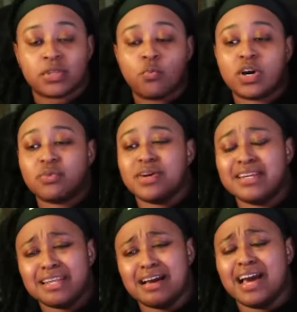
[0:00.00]
What do we
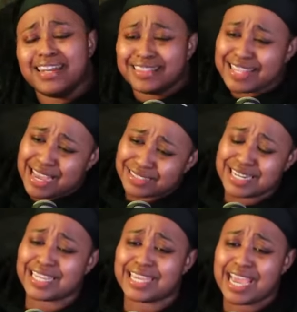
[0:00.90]
need one hundred thousand dollars
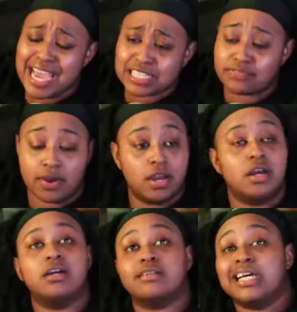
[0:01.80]
in cash for?
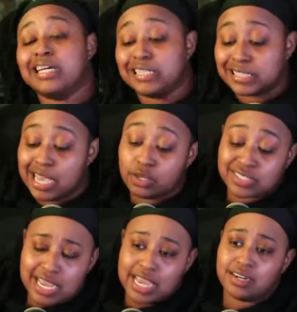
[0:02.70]
Then he tells the
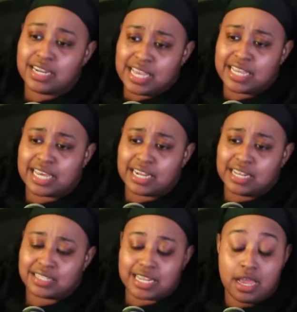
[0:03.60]
internet he got one
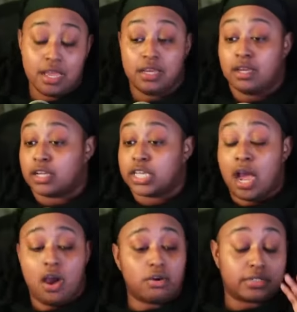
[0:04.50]
hundred thousand
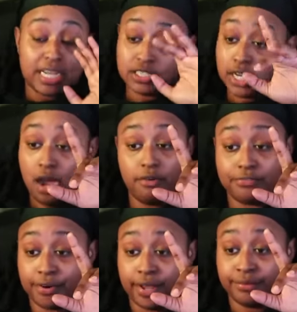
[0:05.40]
dollars. Y'all, that's y'all
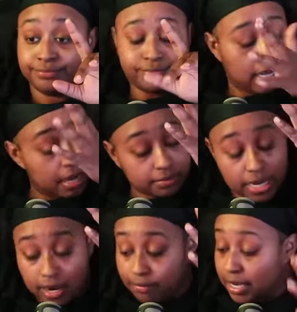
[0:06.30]
friend. I'm telling
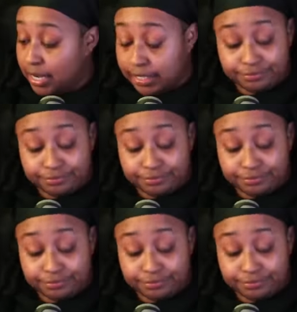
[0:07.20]
y'all right now.